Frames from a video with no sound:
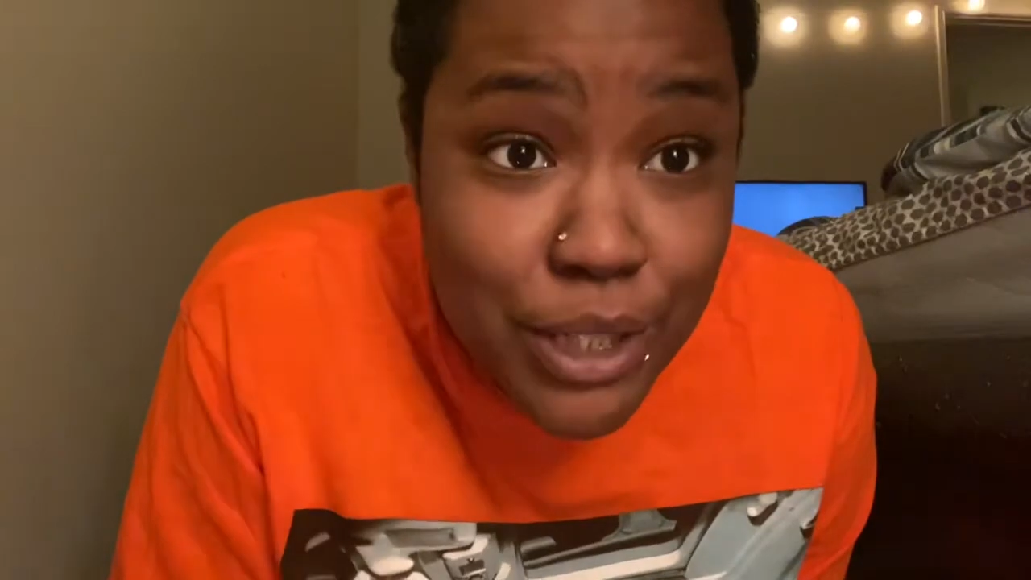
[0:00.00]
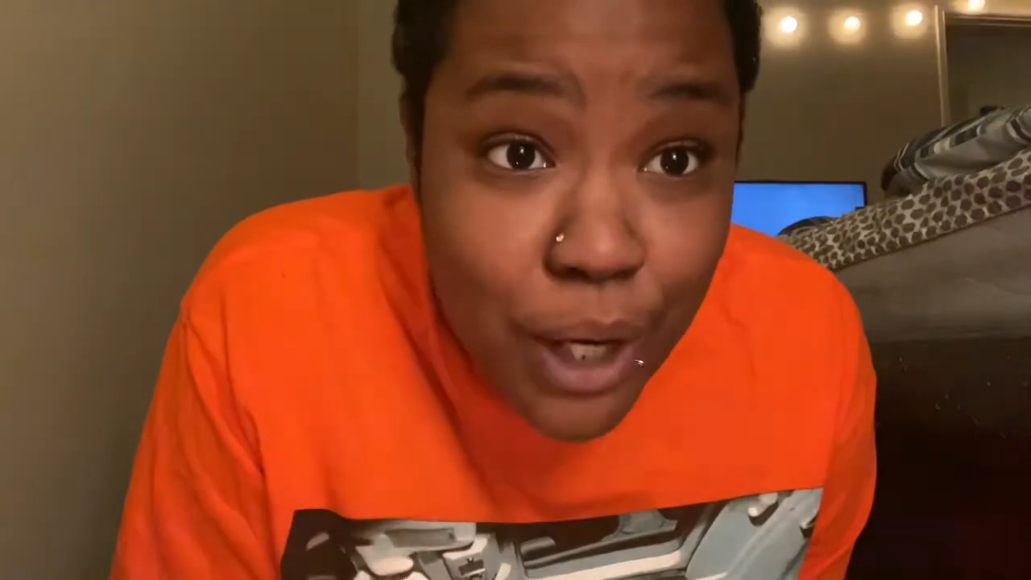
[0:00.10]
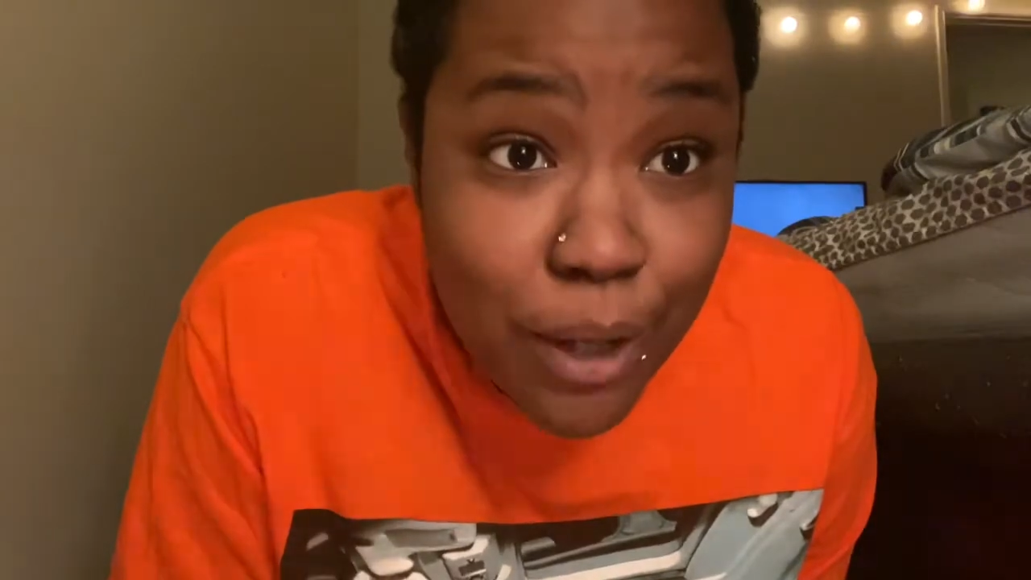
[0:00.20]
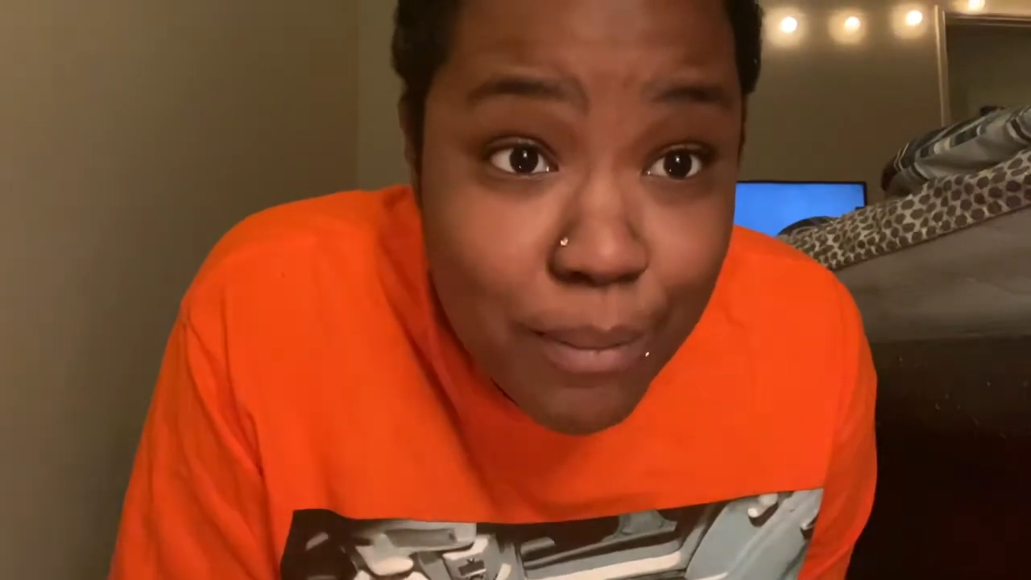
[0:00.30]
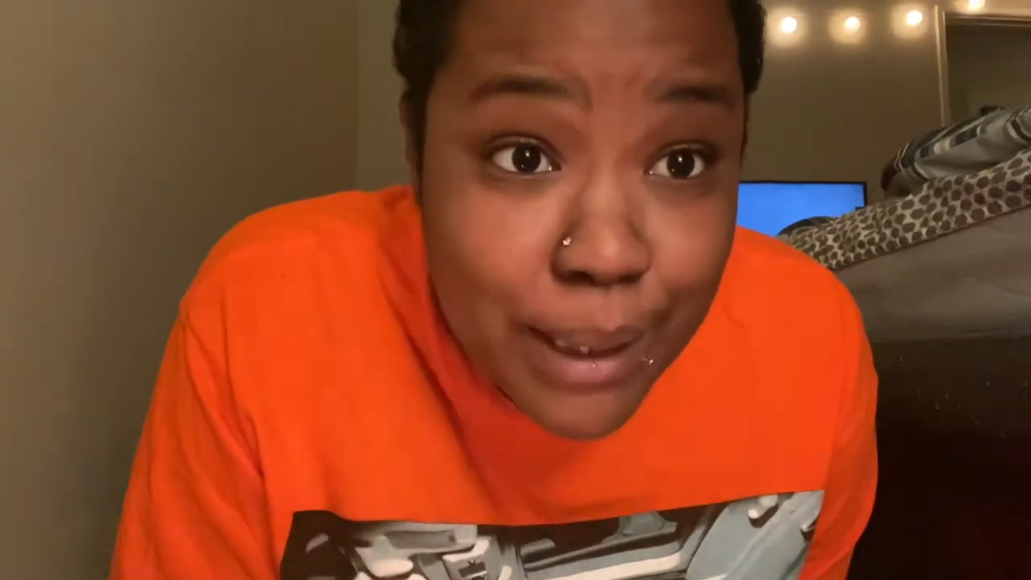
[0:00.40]
HR
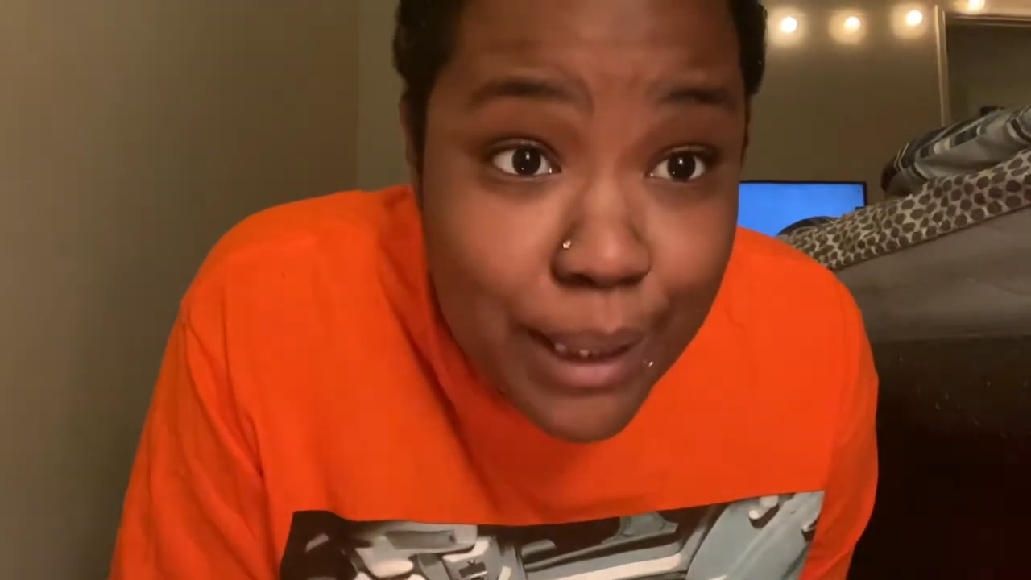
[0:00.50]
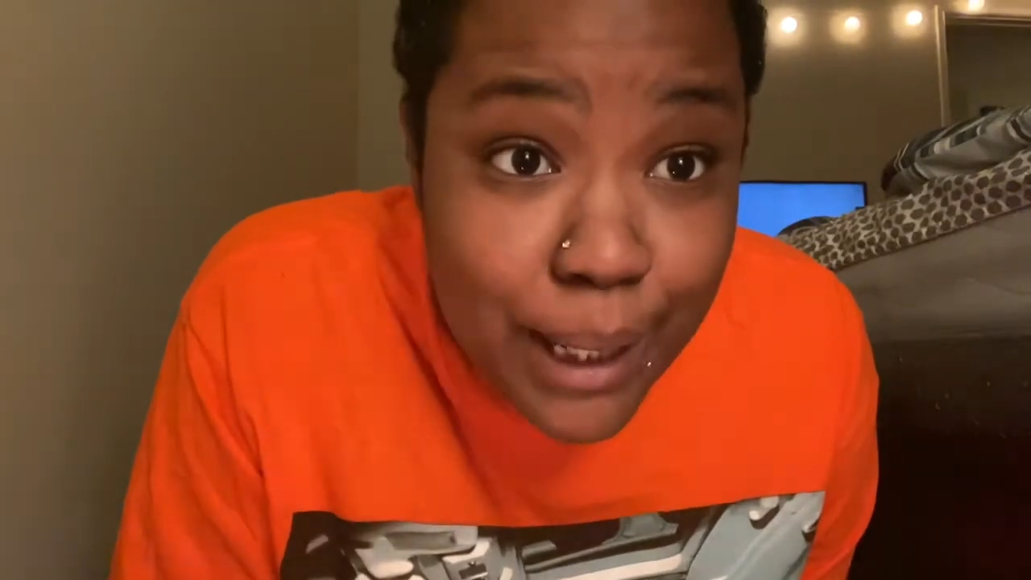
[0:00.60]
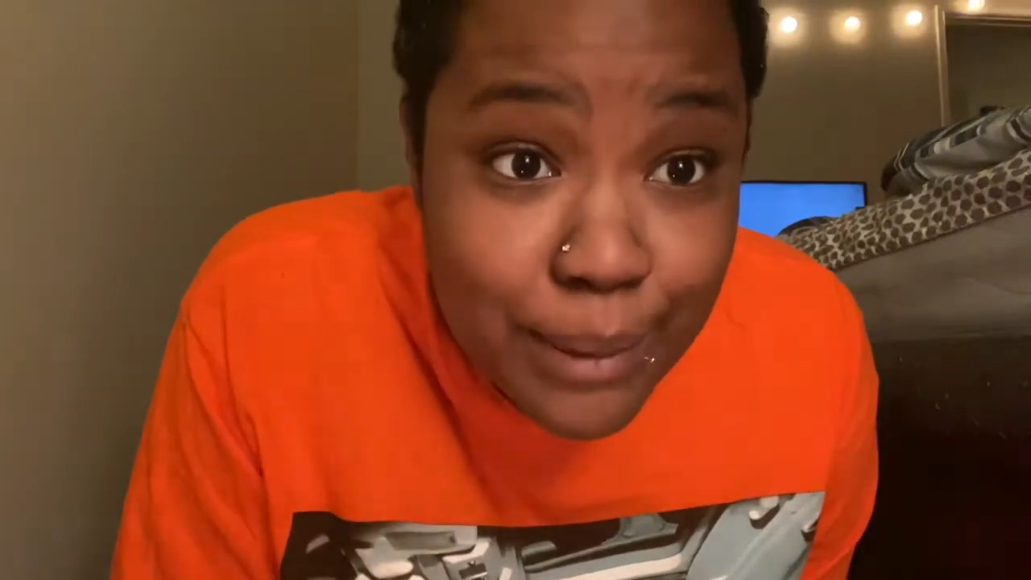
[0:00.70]
on Monday.